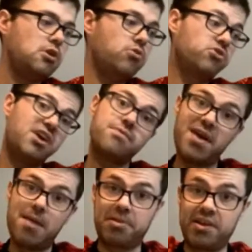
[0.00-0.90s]
So yeah,
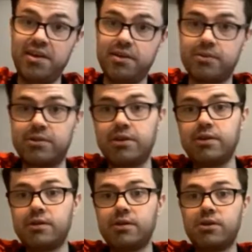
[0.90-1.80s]
fair play.
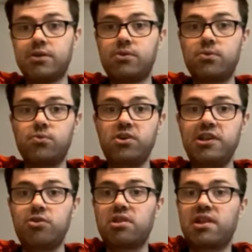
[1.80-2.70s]

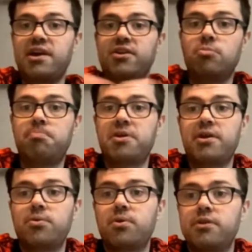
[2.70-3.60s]
Really good lineup,
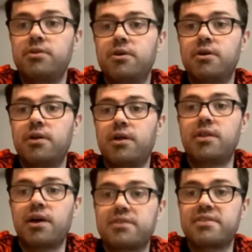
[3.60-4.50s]
and
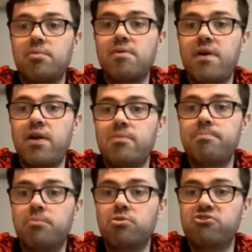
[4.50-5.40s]
like I said, we're very
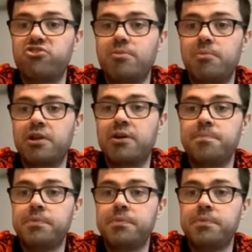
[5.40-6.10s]
much similar.